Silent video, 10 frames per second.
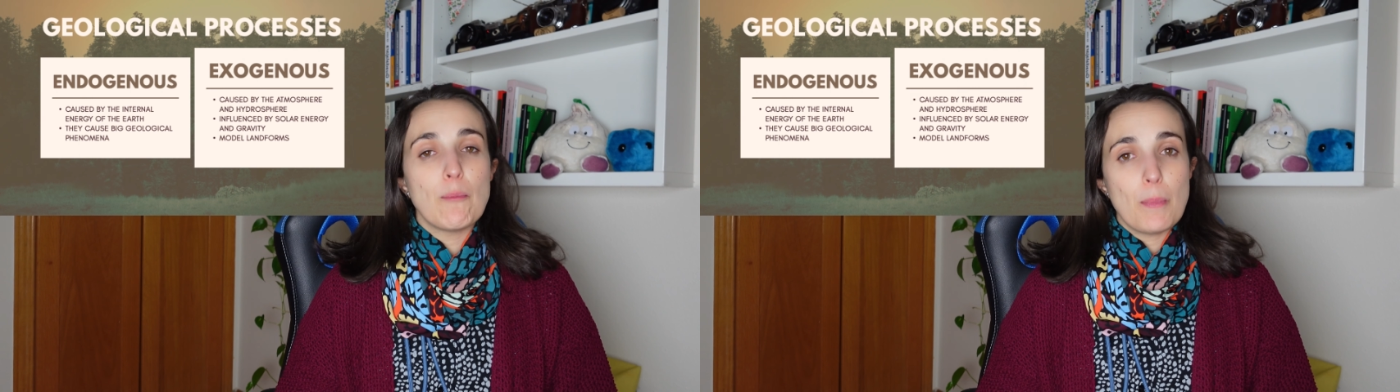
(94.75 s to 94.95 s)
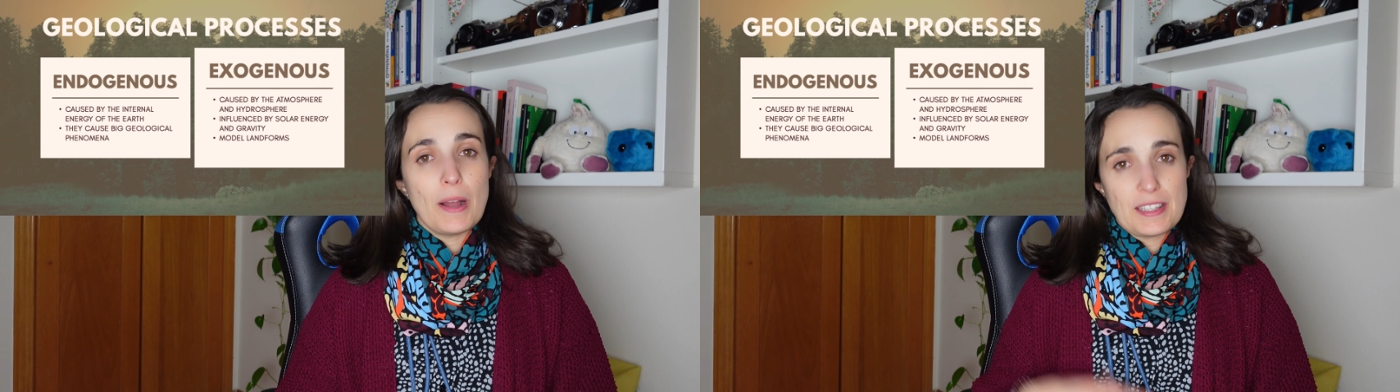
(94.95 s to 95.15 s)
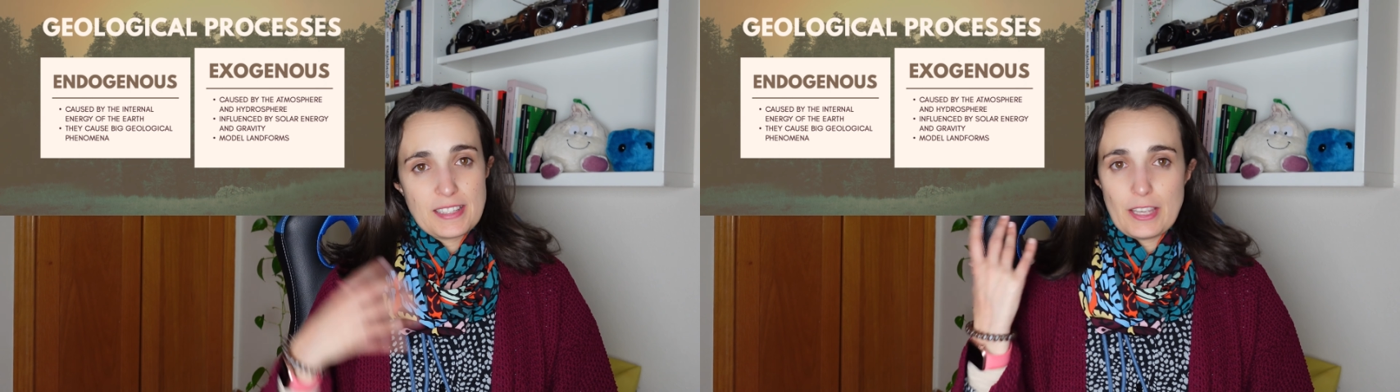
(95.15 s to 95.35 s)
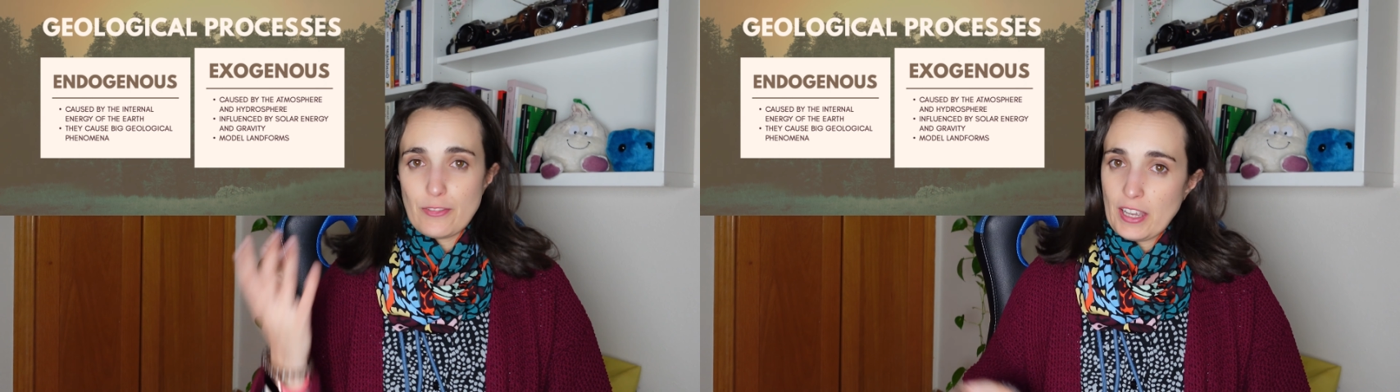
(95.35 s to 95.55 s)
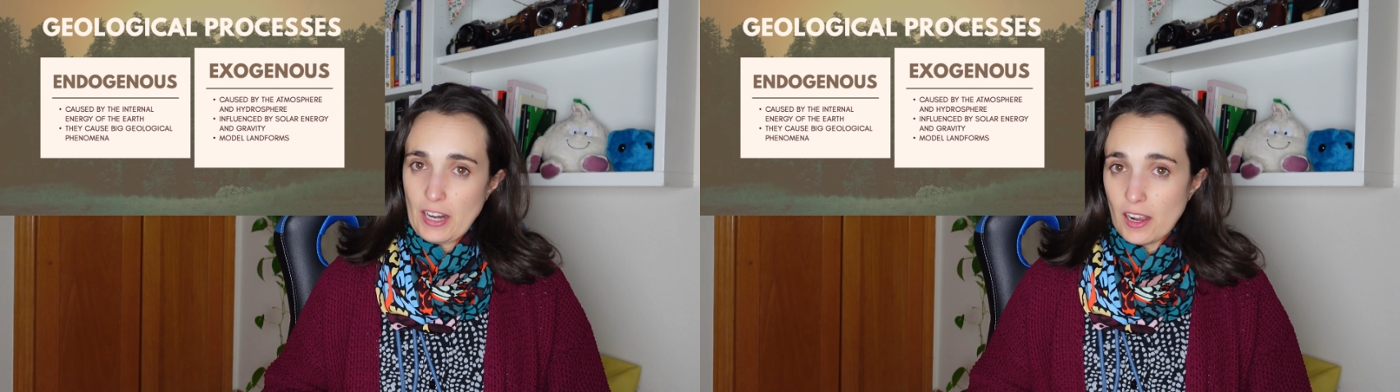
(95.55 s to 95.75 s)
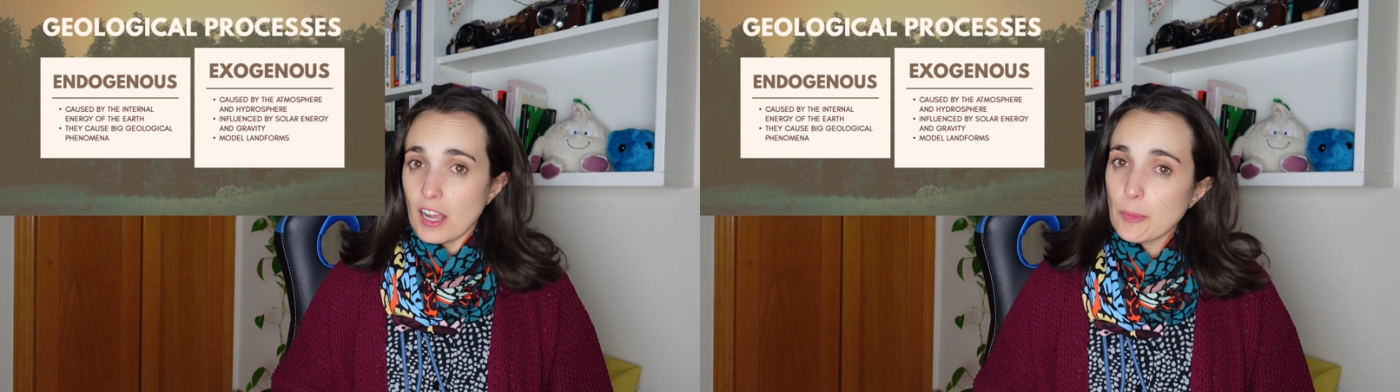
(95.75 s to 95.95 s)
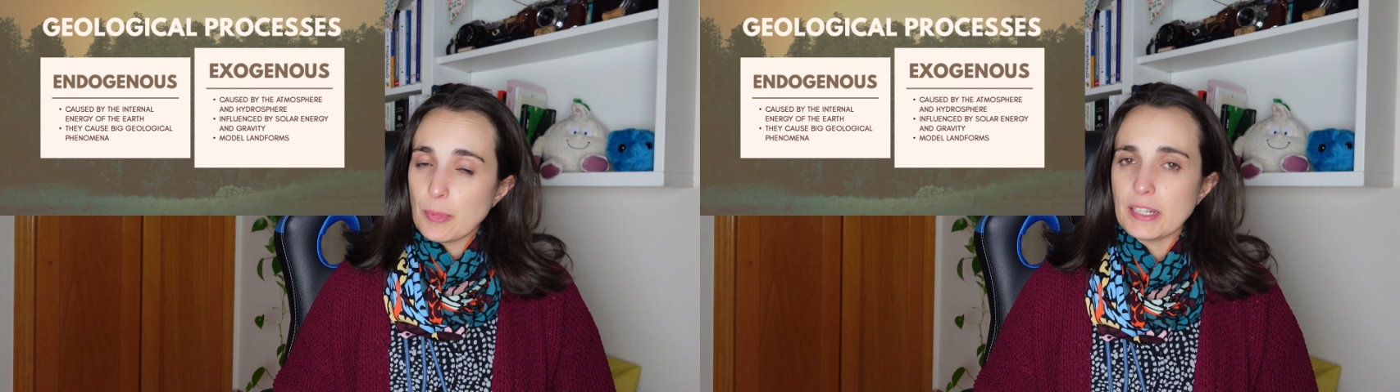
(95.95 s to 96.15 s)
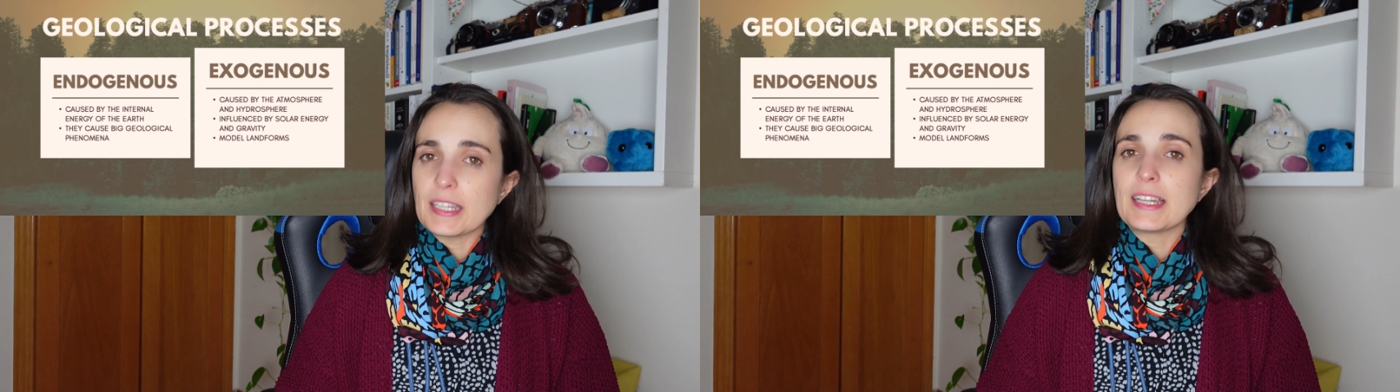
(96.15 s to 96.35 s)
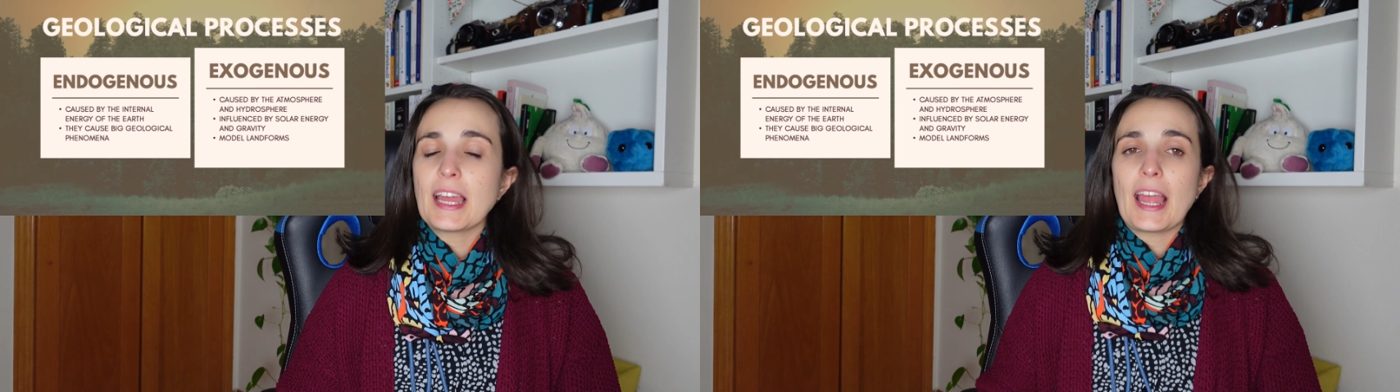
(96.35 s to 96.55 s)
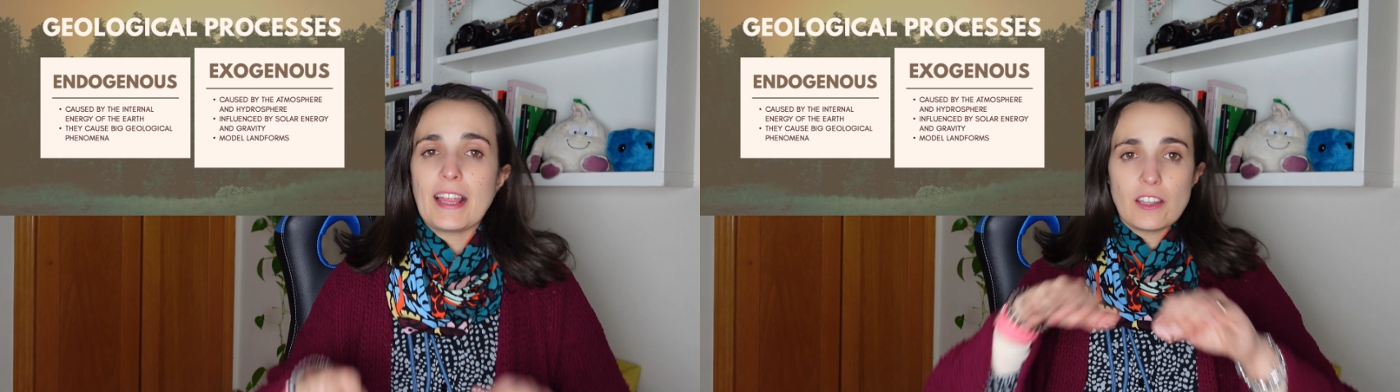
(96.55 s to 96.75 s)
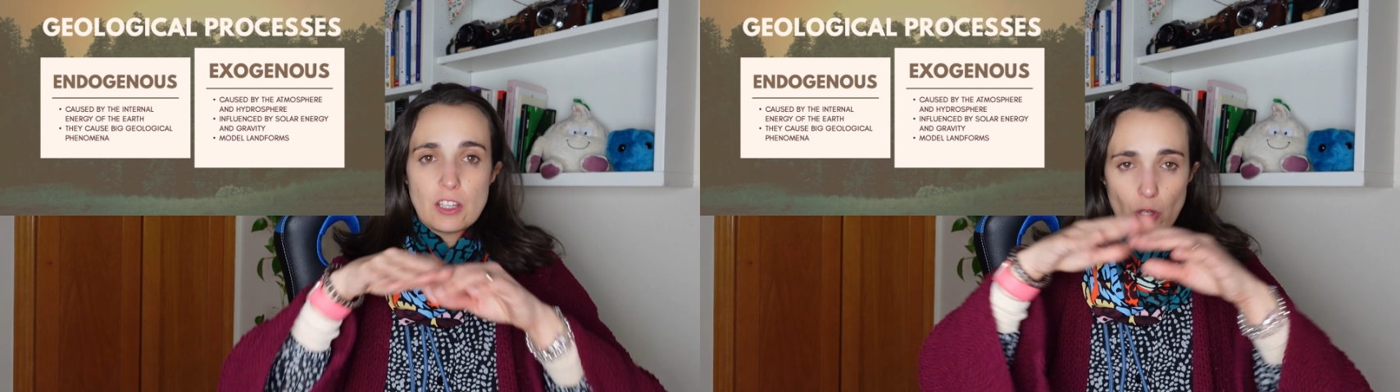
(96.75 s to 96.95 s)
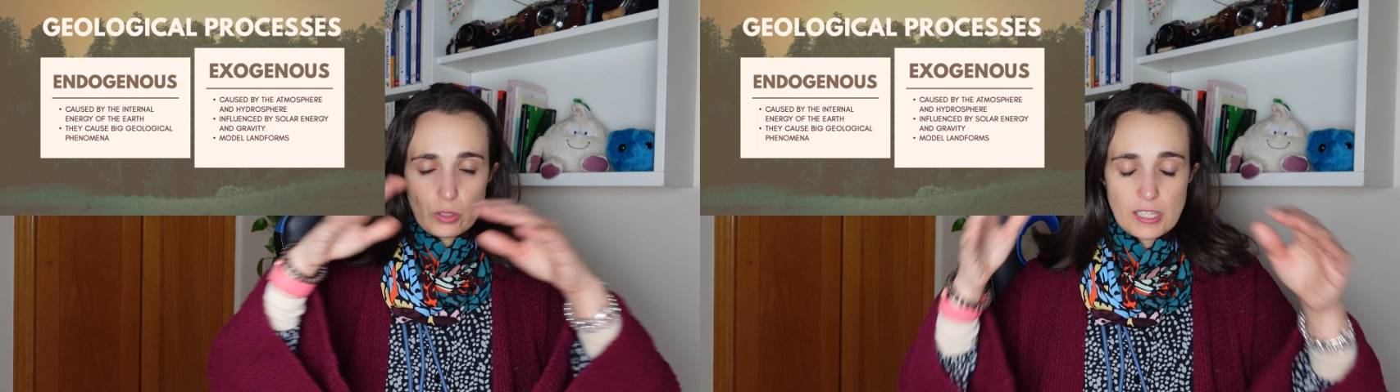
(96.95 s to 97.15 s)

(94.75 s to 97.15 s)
But if they are happening on